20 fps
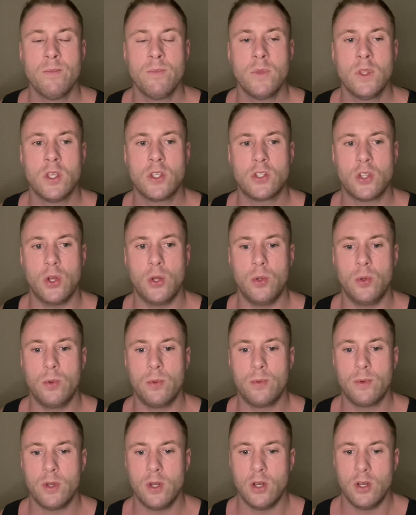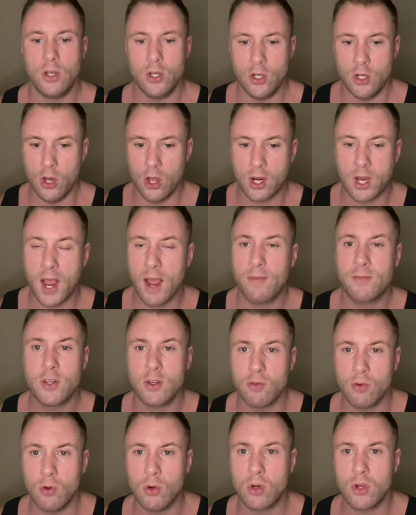So look after
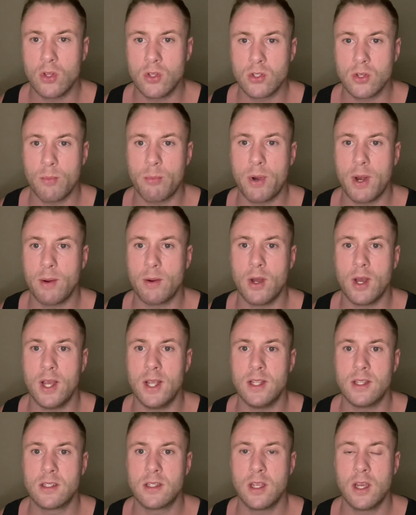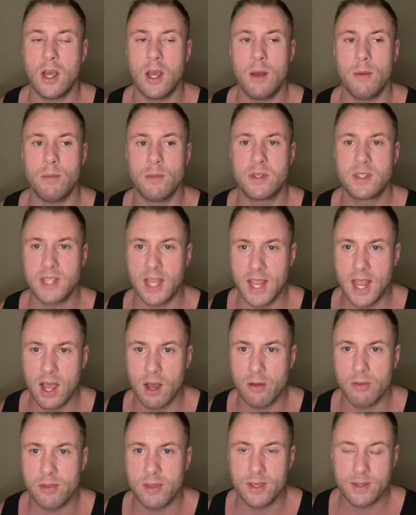your organs on prep, guys. Stay
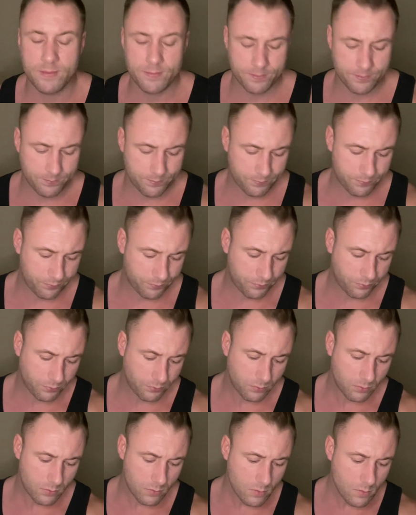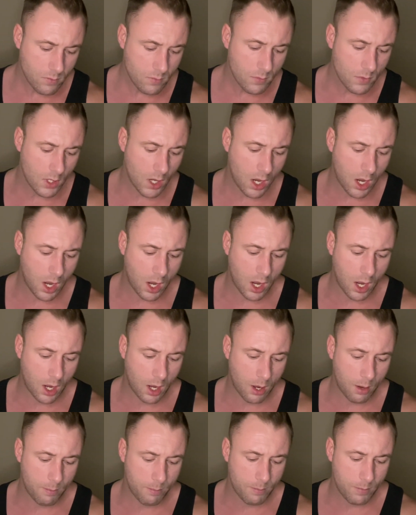healthy.
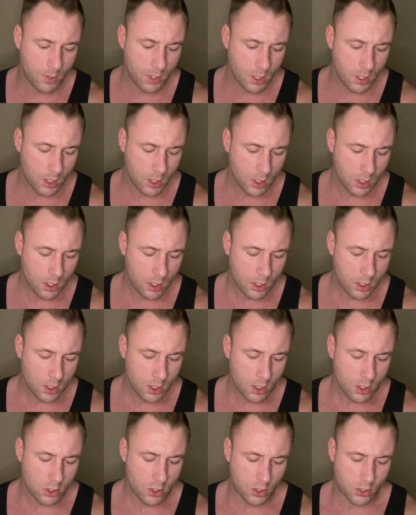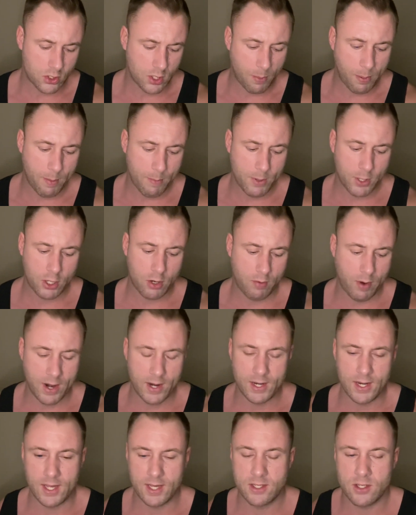So supplement
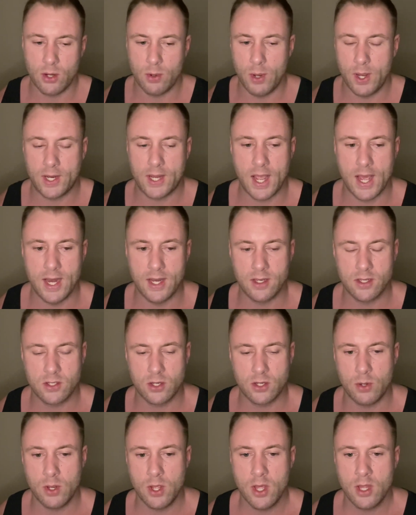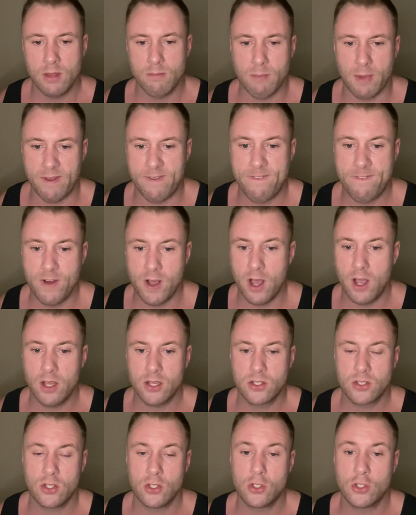correctly. So again, my
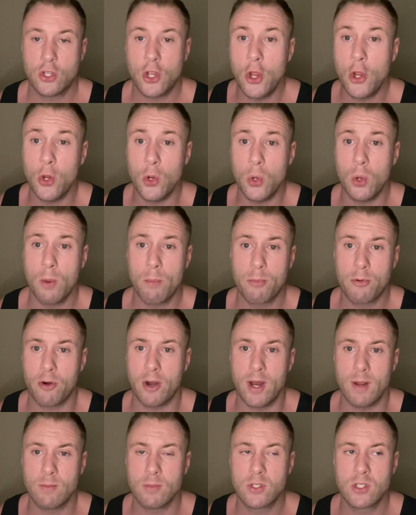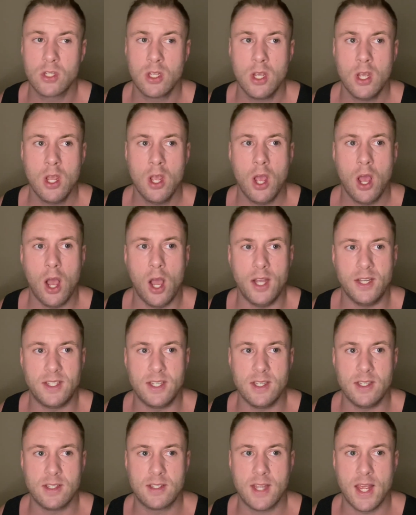first 2 preps, I
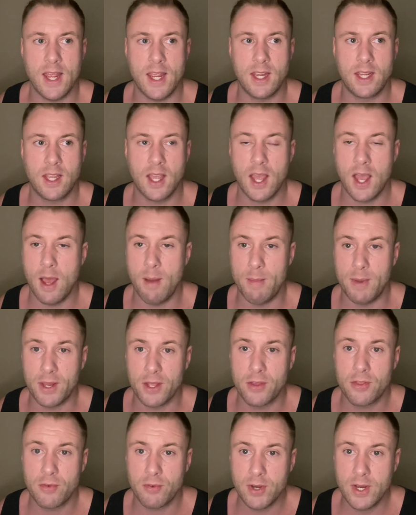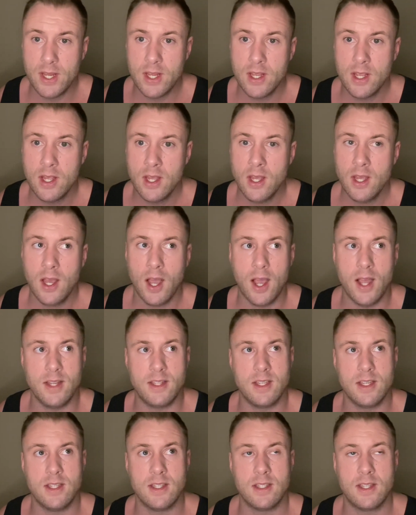didn't take omega-3, I
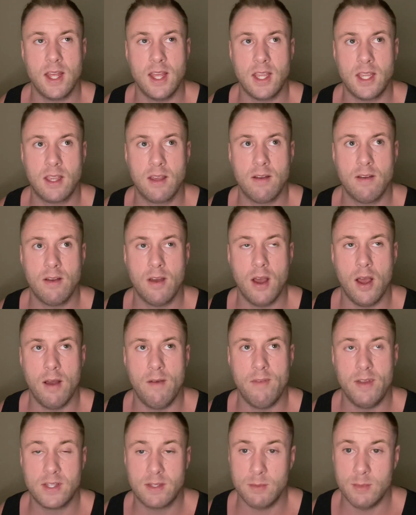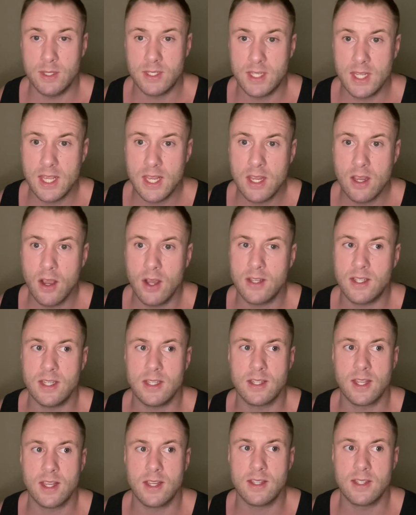didn't take vitamin D, I didn't
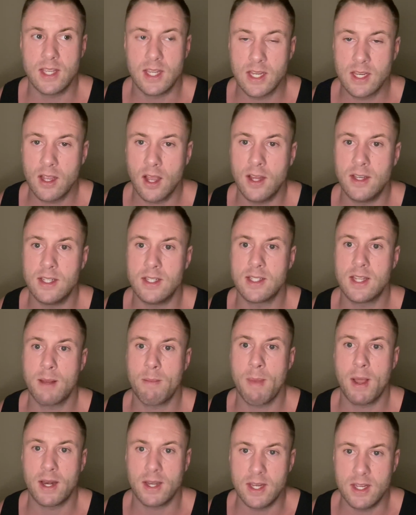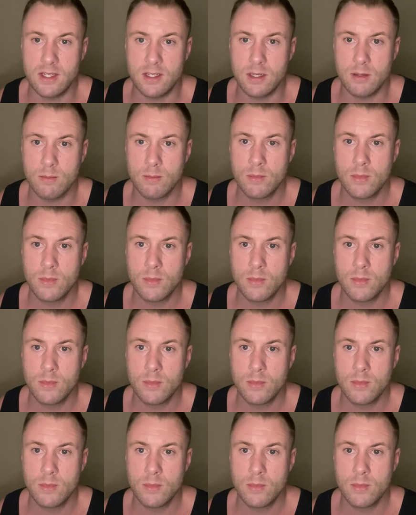take zinc, I didn't take magnesium.